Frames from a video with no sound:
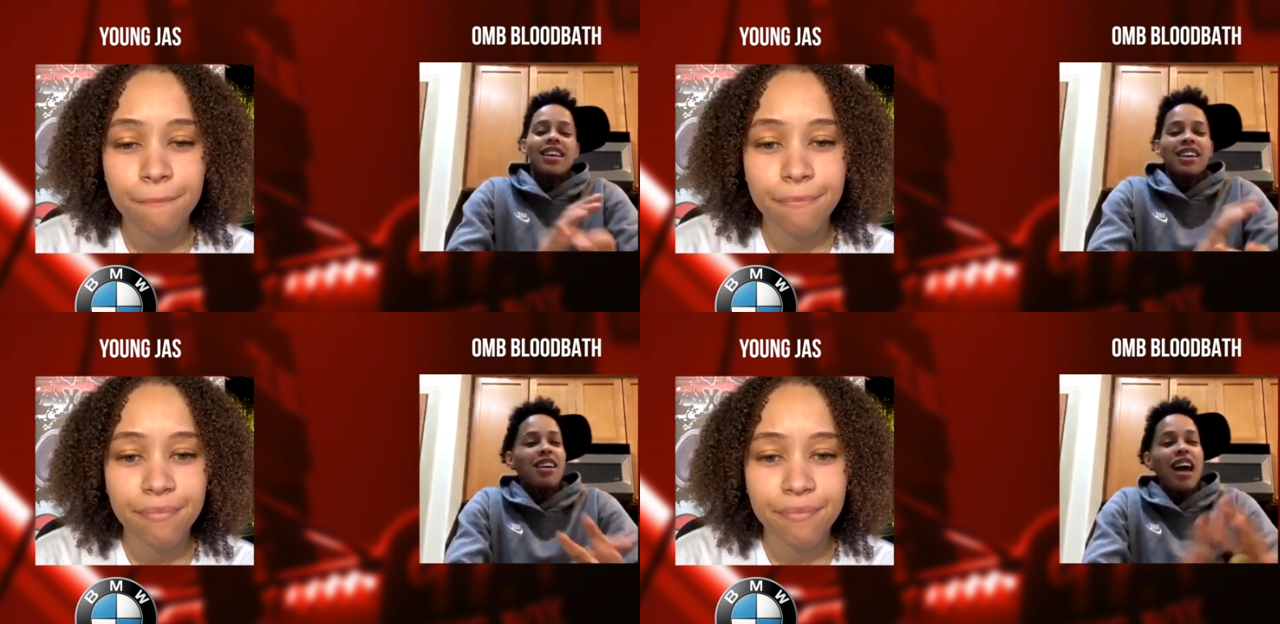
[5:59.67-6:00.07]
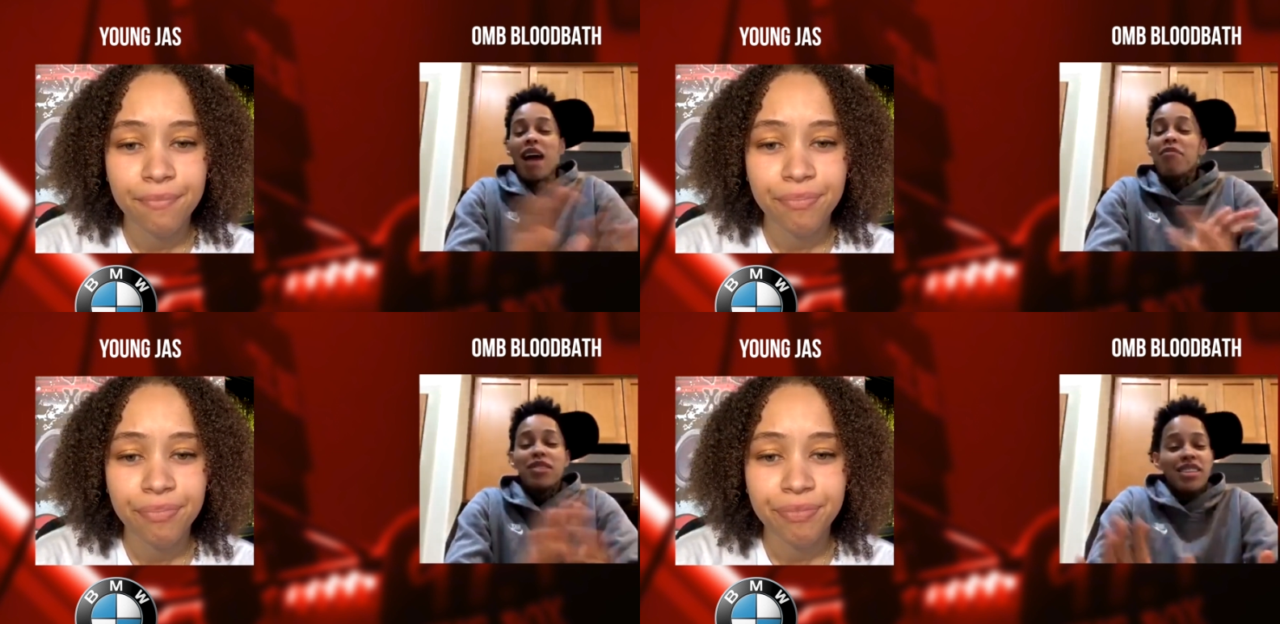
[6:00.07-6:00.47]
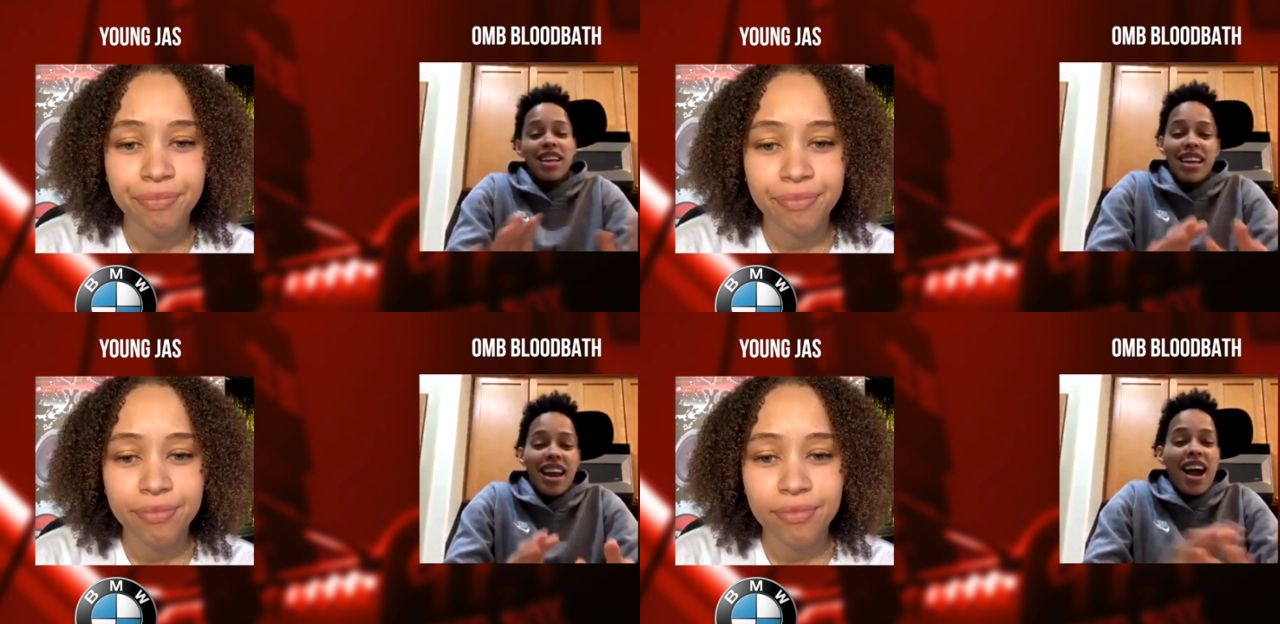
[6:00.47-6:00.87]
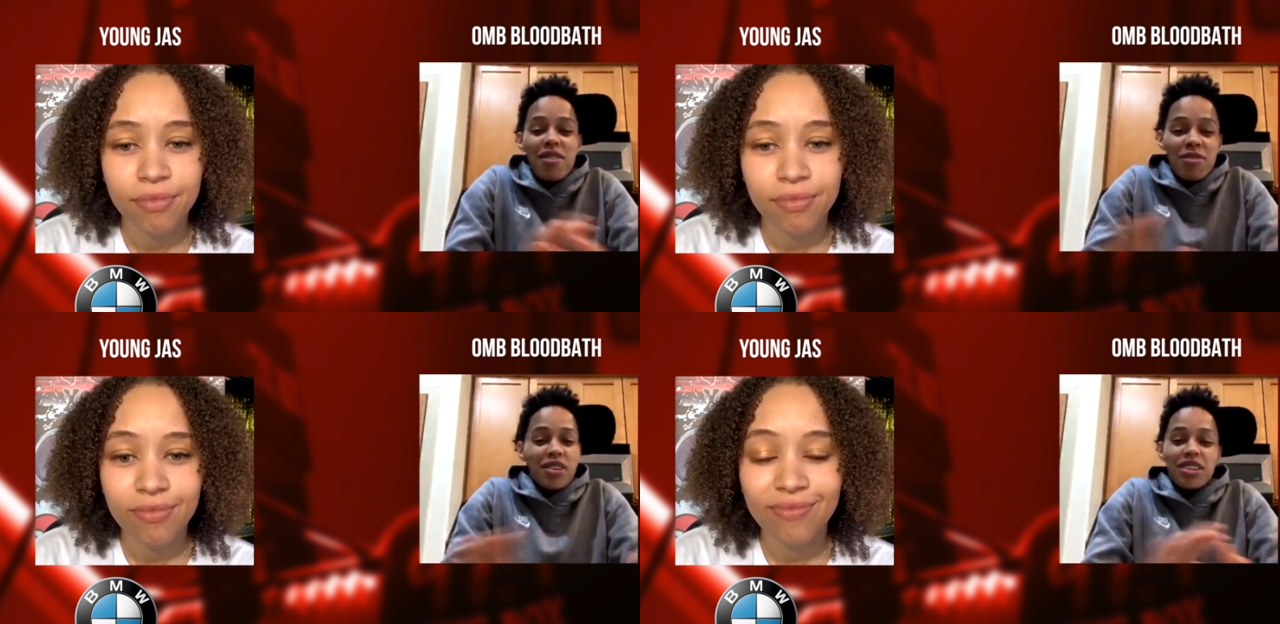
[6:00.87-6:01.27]
Speaker 1: like I've been saying all
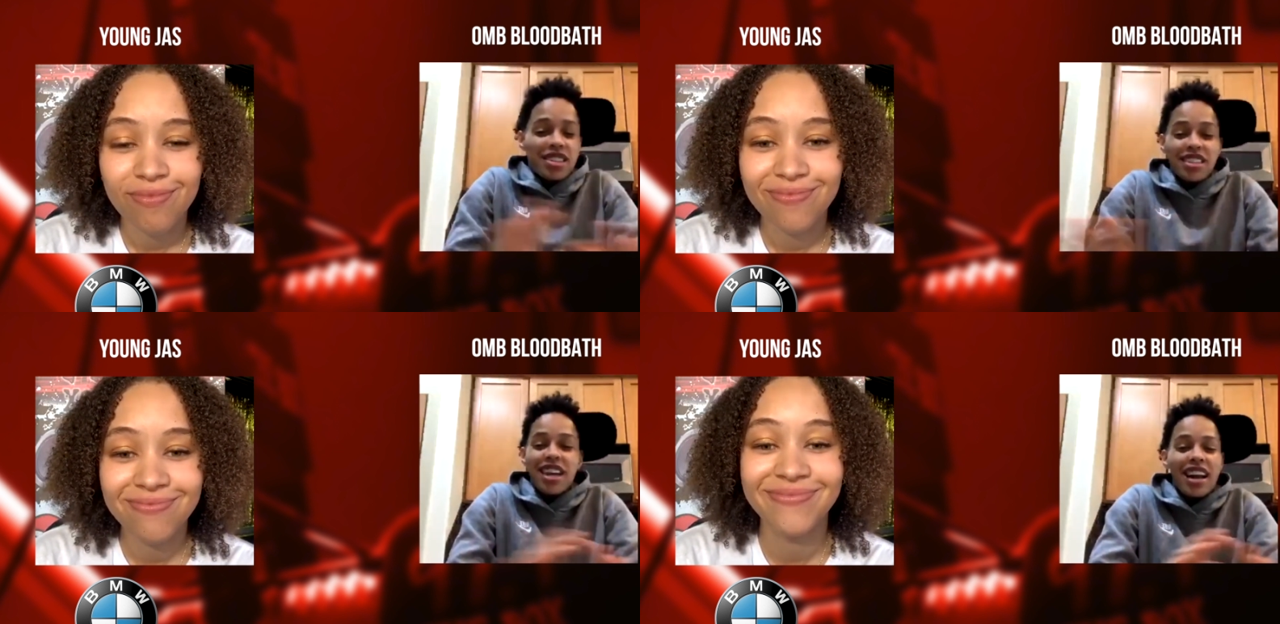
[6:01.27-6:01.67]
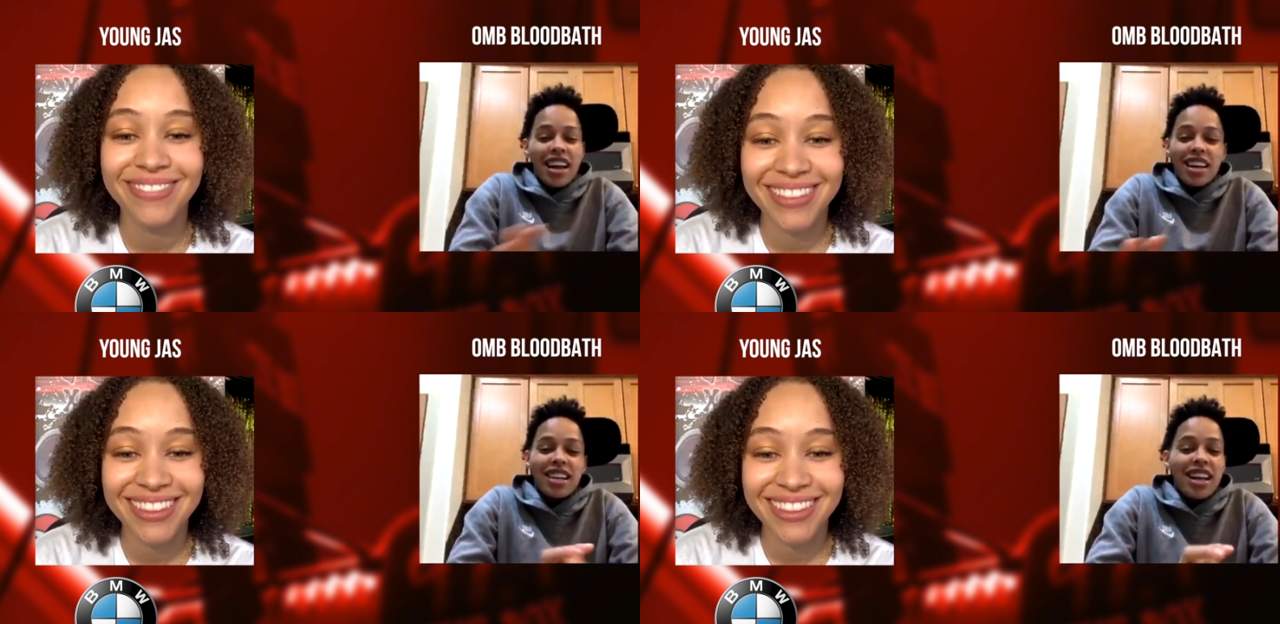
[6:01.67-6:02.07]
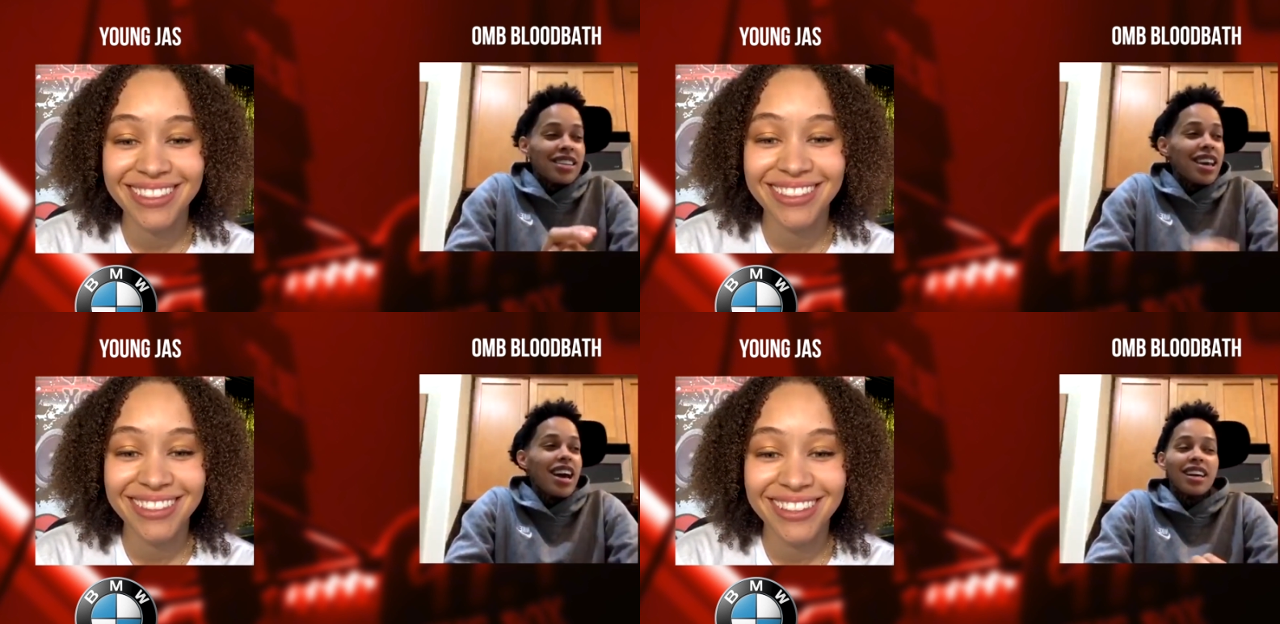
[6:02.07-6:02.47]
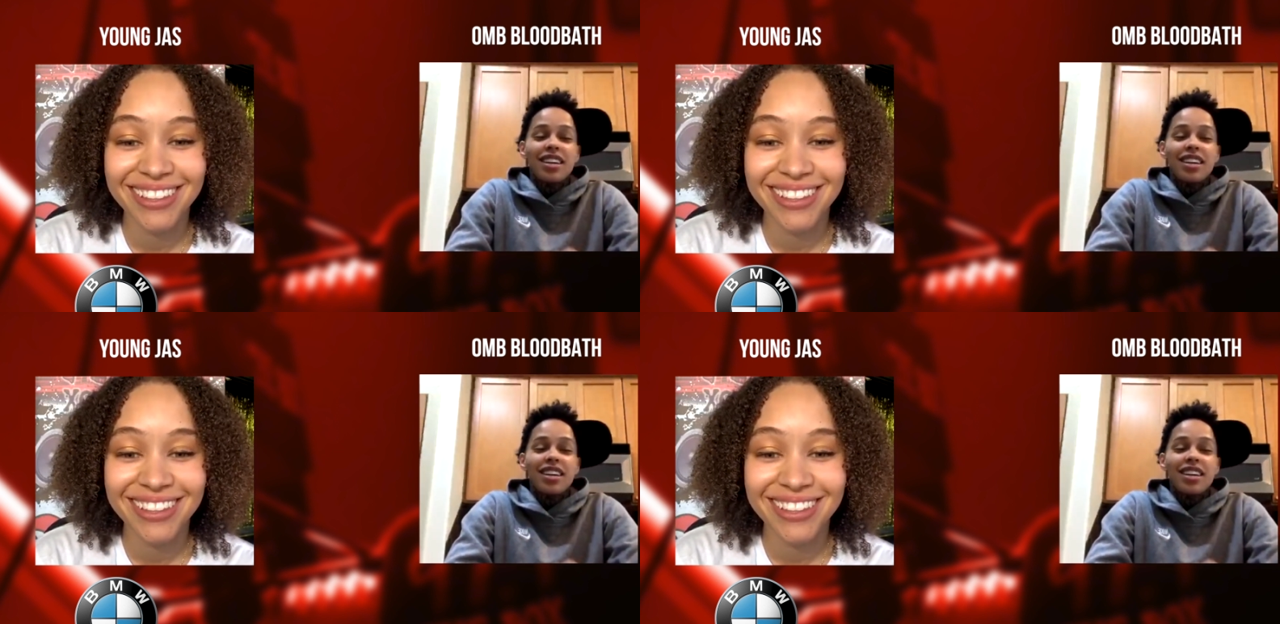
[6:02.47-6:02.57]
for, since I, I signed, because